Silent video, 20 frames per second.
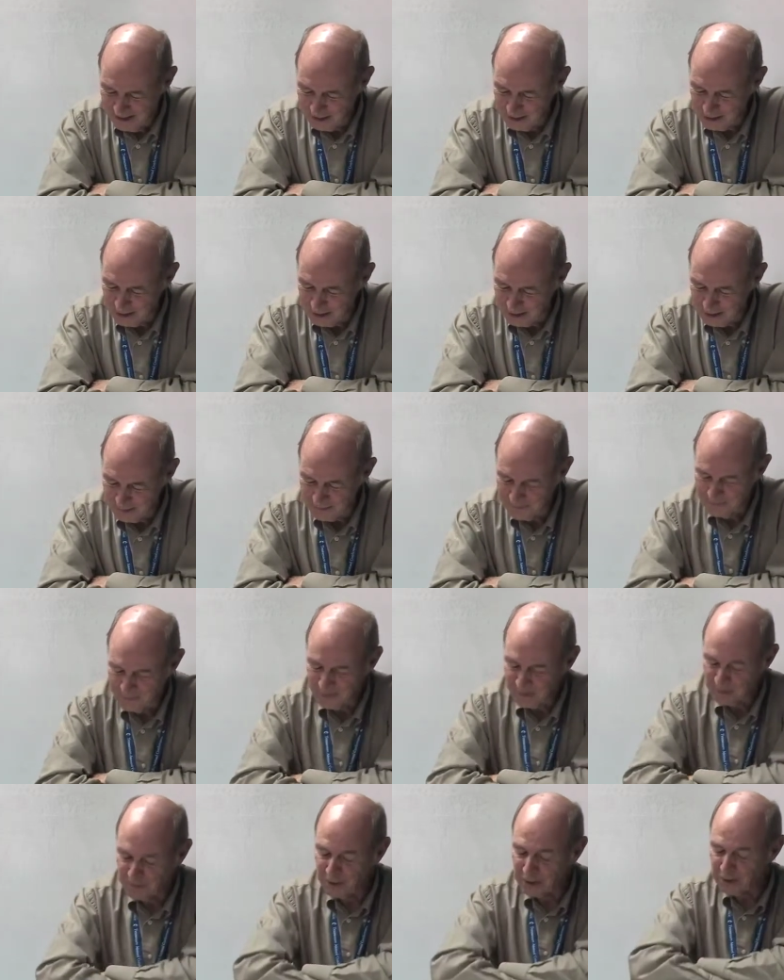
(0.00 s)
so,
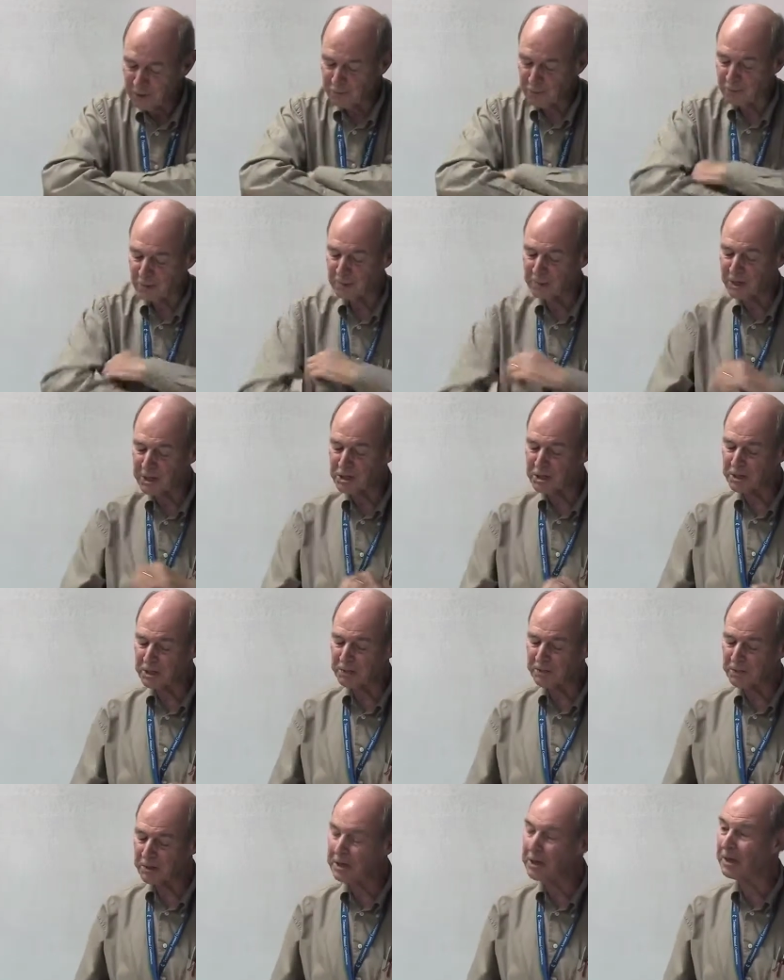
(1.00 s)
faith formation
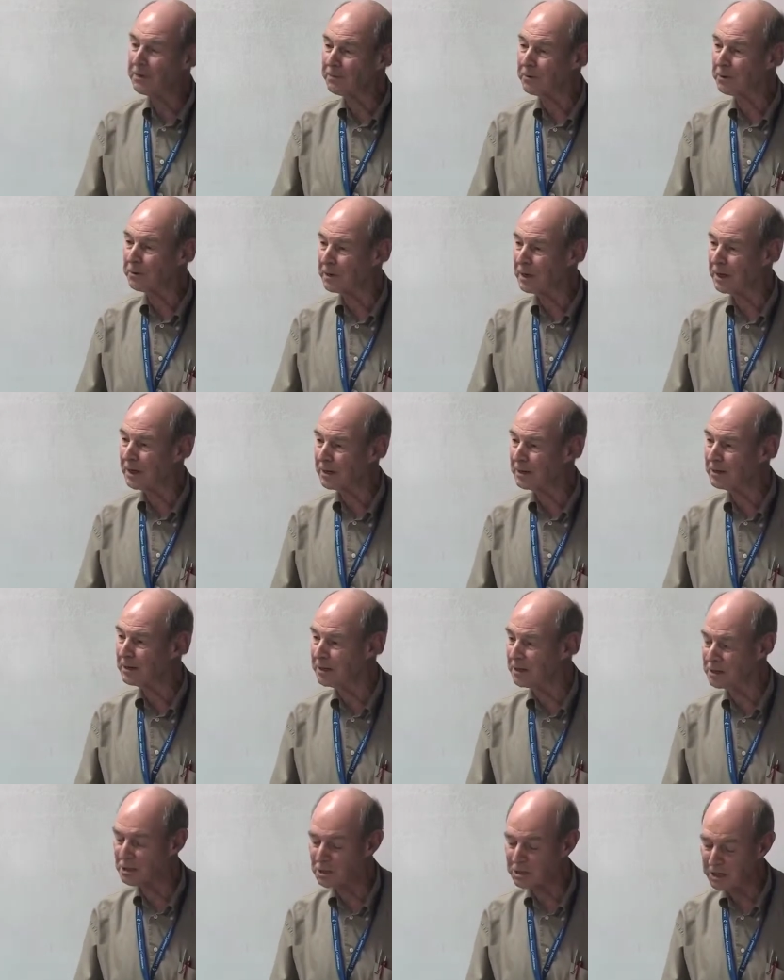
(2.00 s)
of the giver, then,
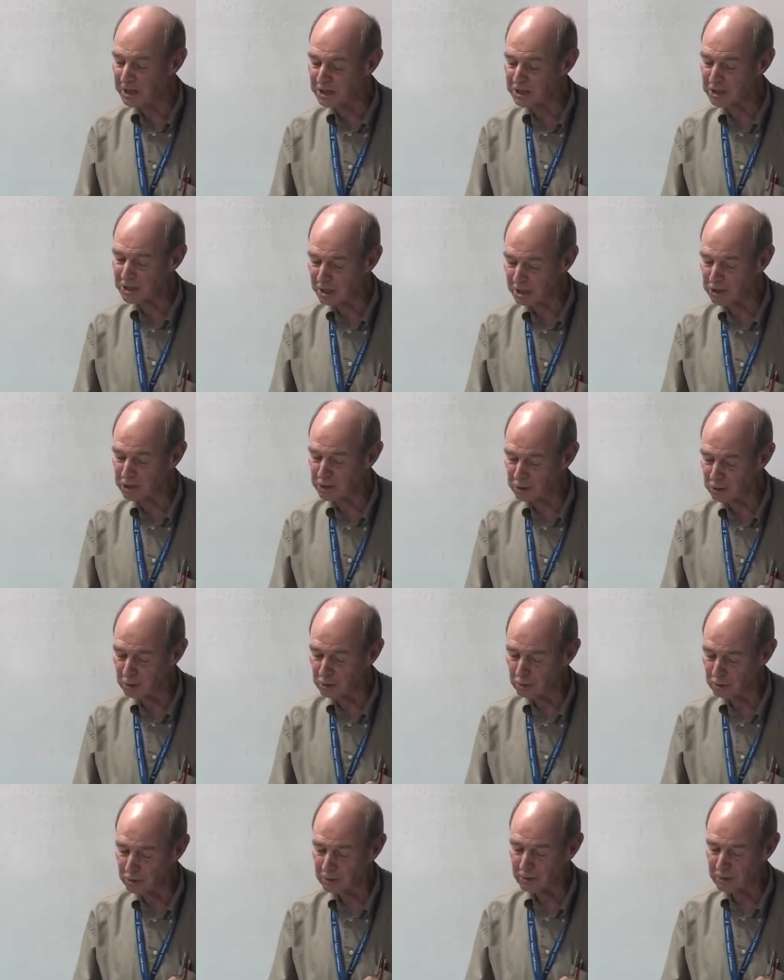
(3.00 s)
is the essential
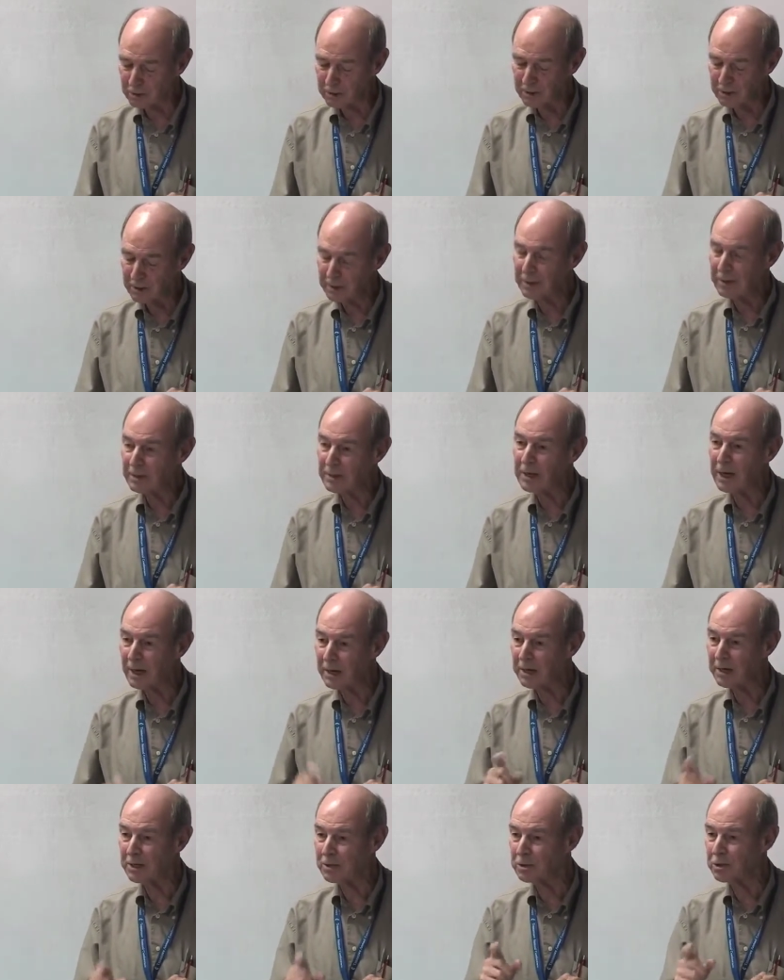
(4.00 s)
core,
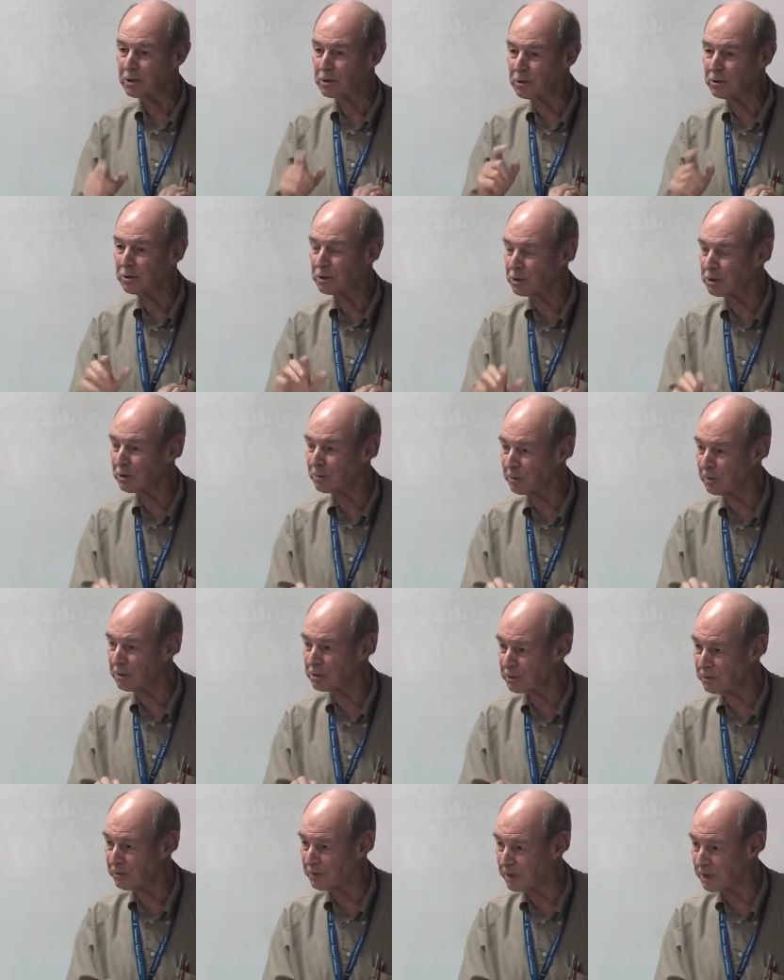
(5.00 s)
not institutional
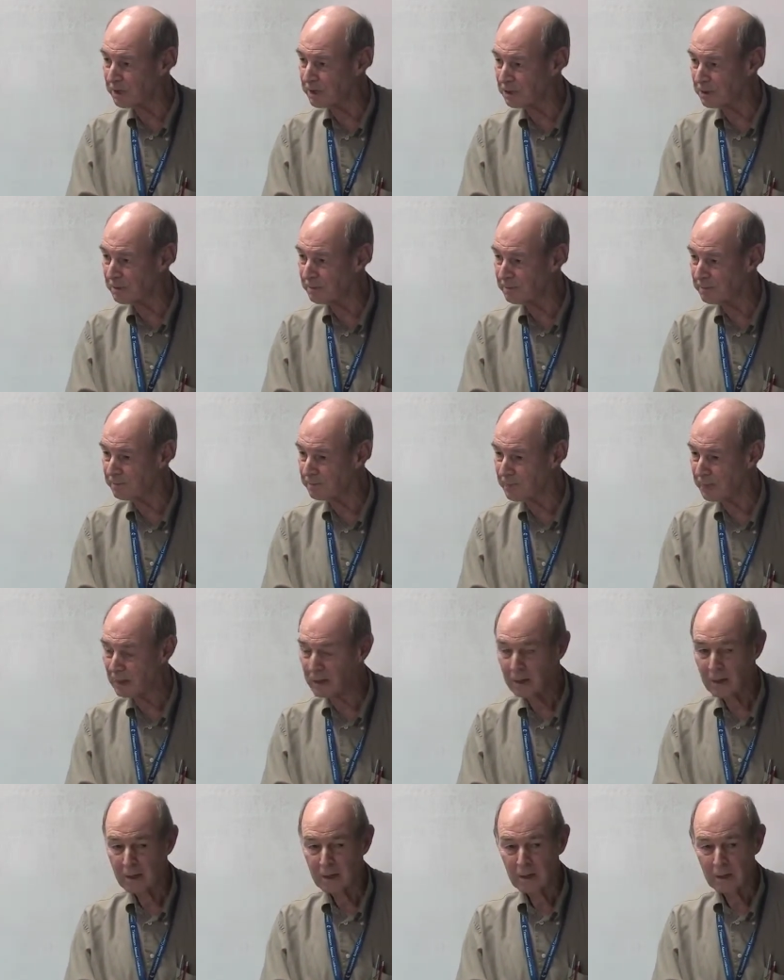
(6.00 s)
preservation.
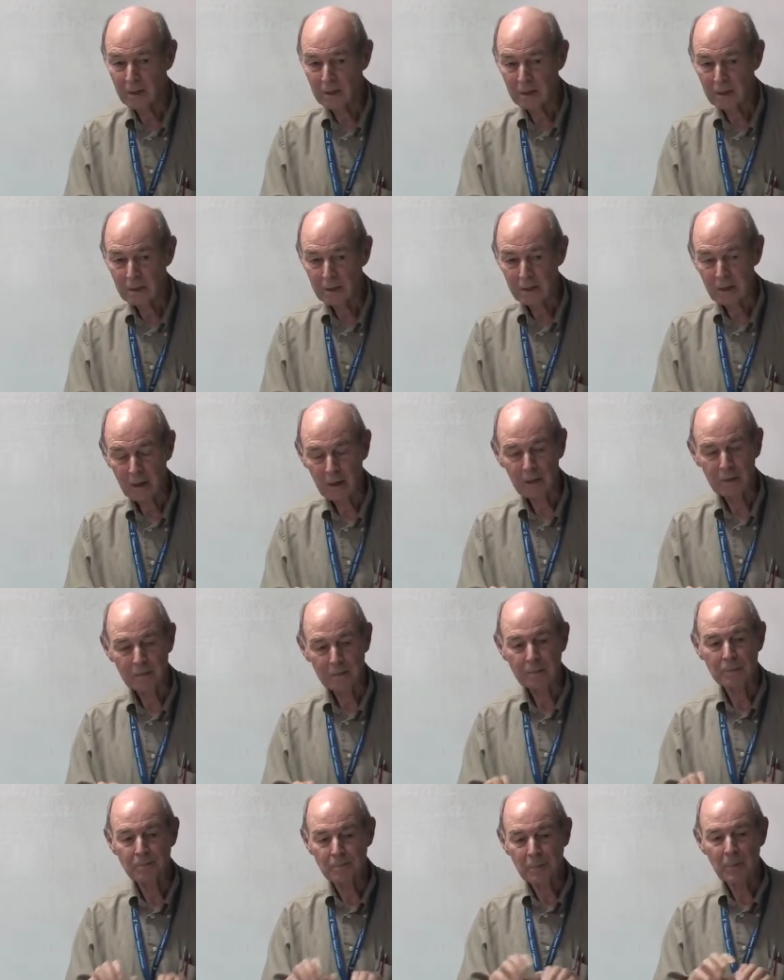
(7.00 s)
Now,
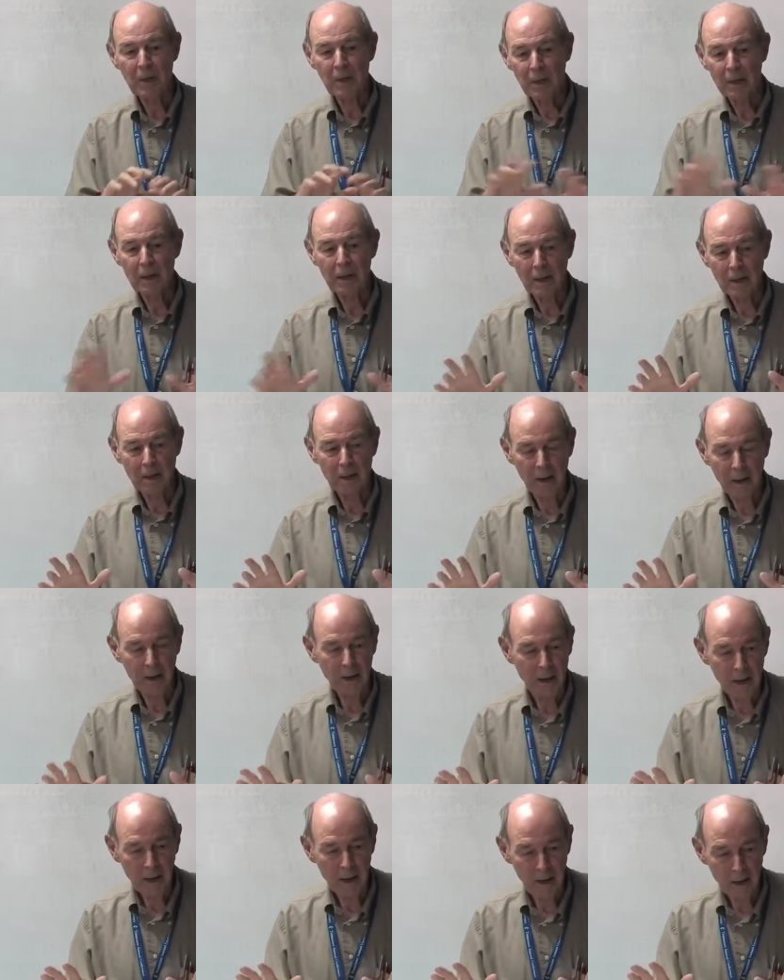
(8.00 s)

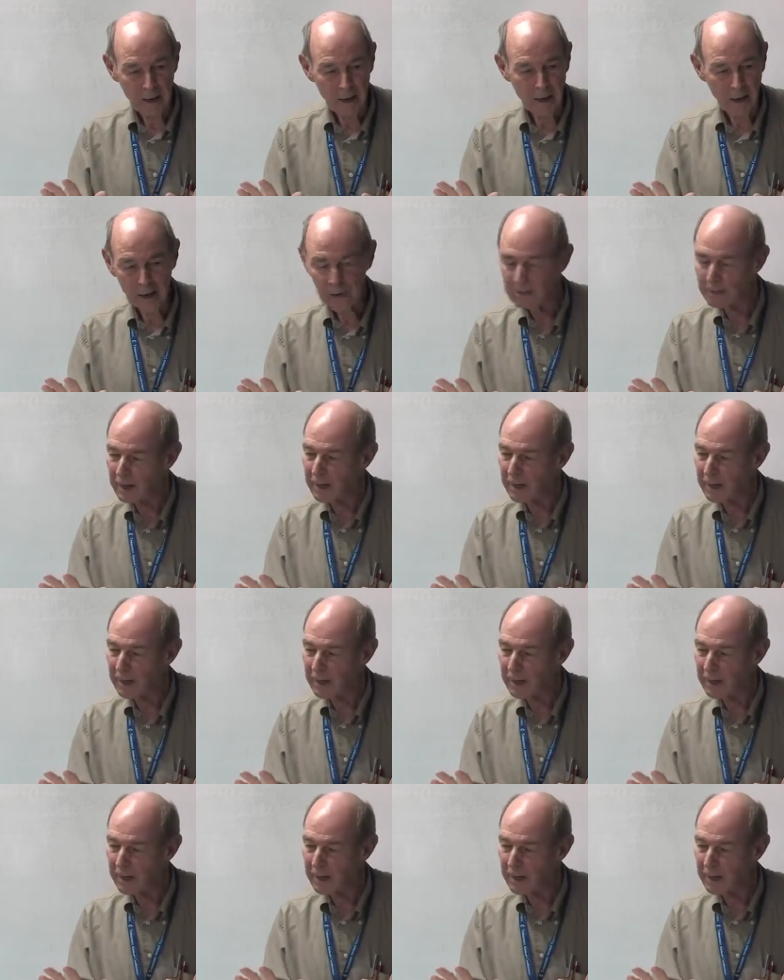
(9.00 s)
I,